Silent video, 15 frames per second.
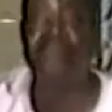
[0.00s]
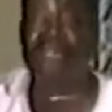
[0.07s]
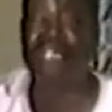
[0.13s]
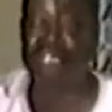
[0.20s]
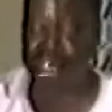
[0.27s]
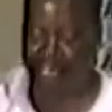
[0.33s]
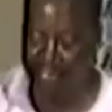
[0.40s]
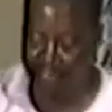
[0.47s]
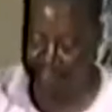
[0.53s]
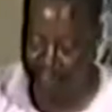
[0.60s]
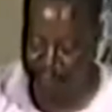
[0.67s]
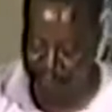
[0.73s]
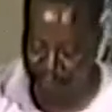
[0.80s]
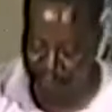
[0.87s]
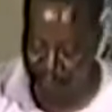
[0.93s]
president?
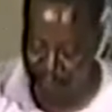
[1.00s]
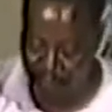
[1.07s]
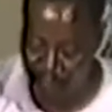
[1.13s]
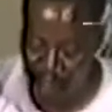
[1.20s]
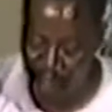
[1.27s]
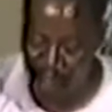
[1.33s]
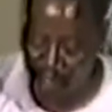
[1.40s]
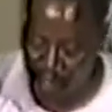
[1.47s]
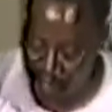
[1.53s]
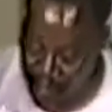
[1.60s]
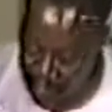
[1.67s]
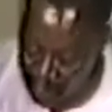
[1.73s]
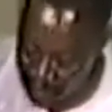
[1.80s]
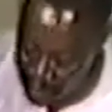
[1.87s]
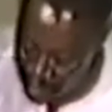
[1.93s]
Does
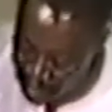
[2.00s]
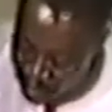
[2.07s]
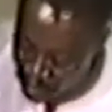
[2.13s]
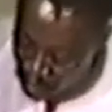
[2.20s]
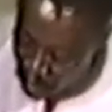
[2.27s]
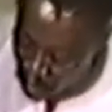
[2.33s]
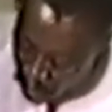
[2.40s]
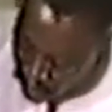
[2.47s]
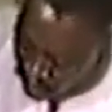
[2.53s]
it mean that no